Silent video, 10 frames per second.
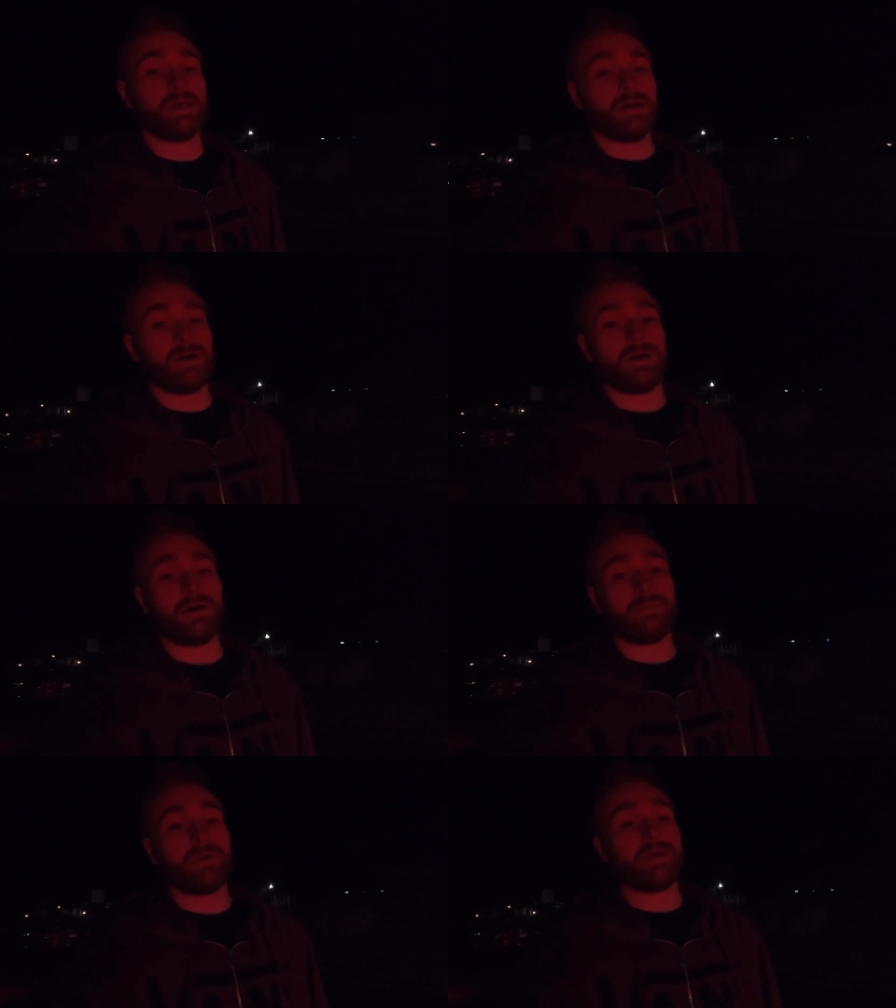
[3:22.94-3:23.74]

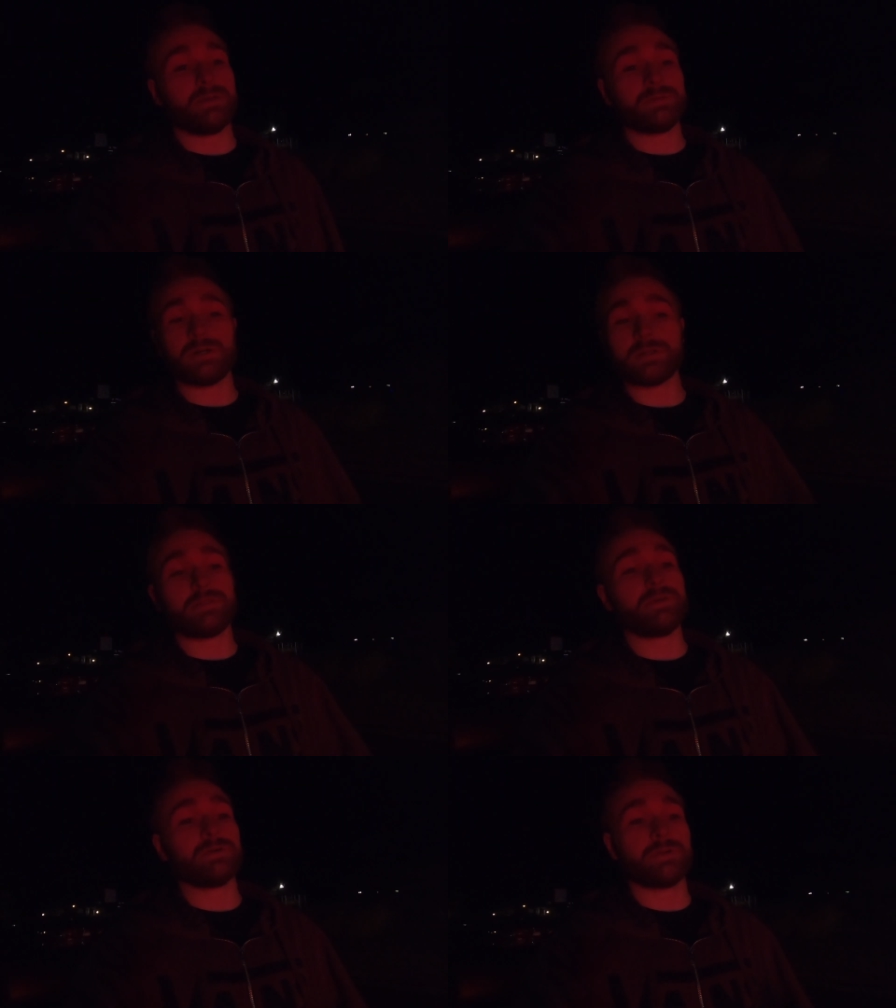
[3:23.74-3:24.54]
And talking to
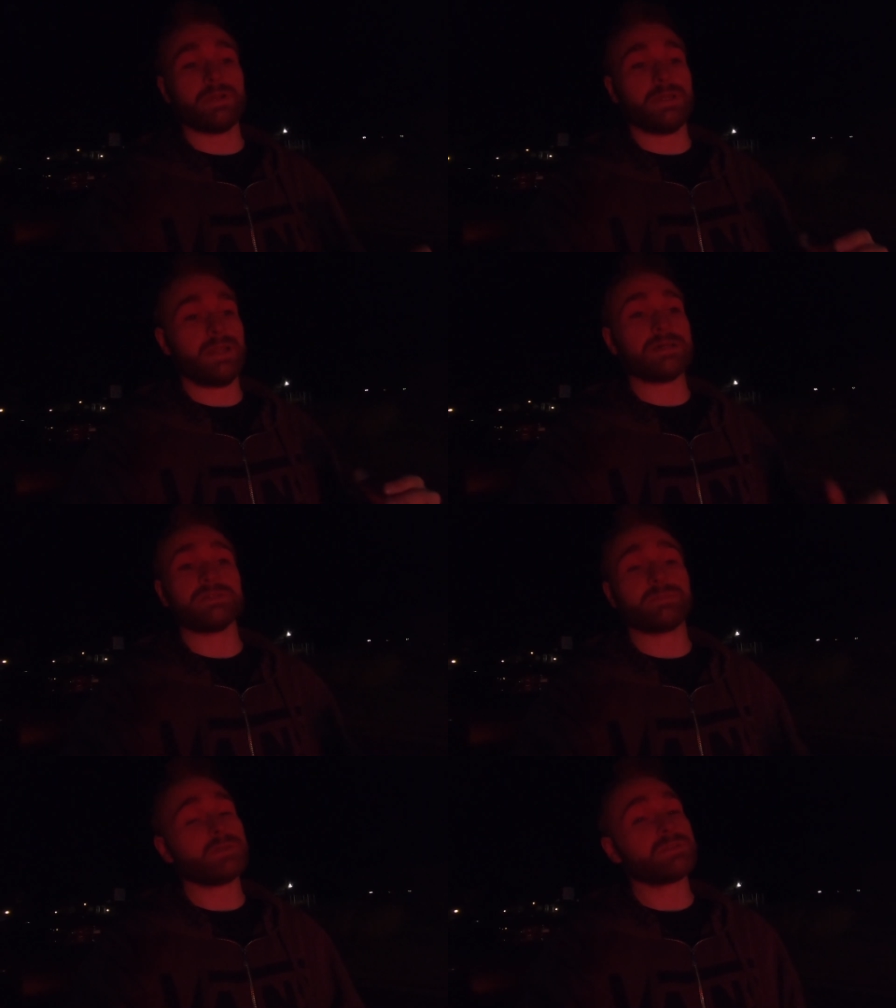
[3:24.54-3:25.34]
the owner, it has
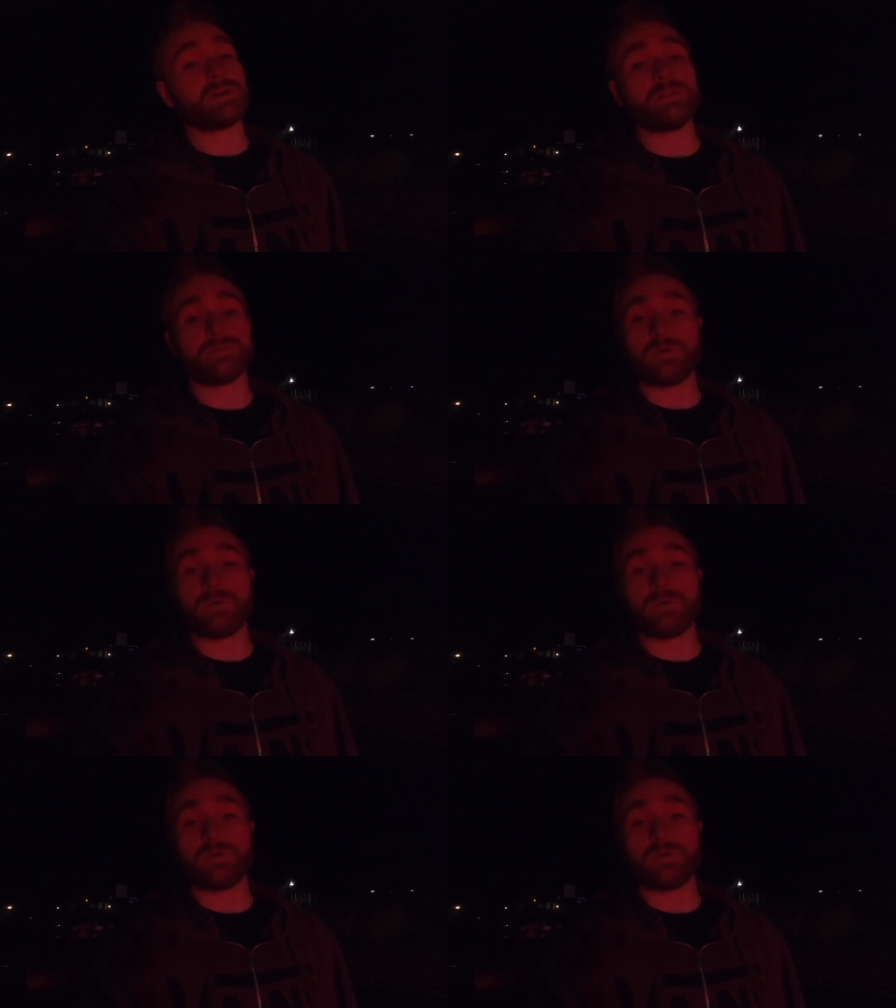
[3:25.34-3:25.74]
some good stuff.